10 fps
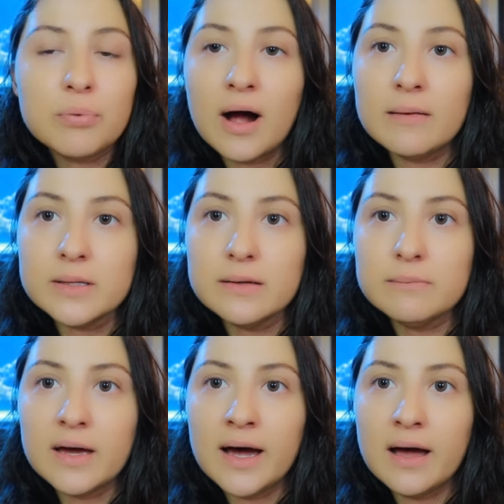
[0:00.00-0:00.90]

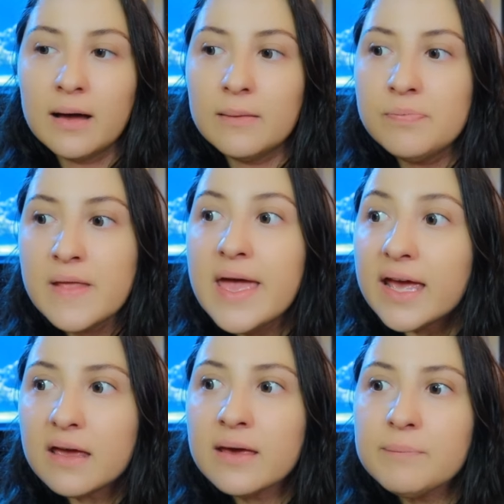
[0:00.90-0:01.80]
problem,
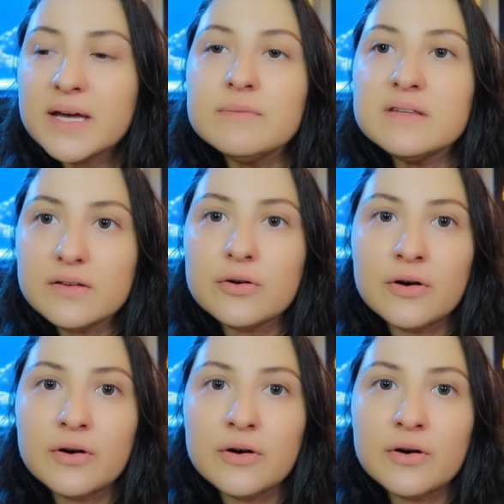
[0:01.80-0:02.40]
it becomes a little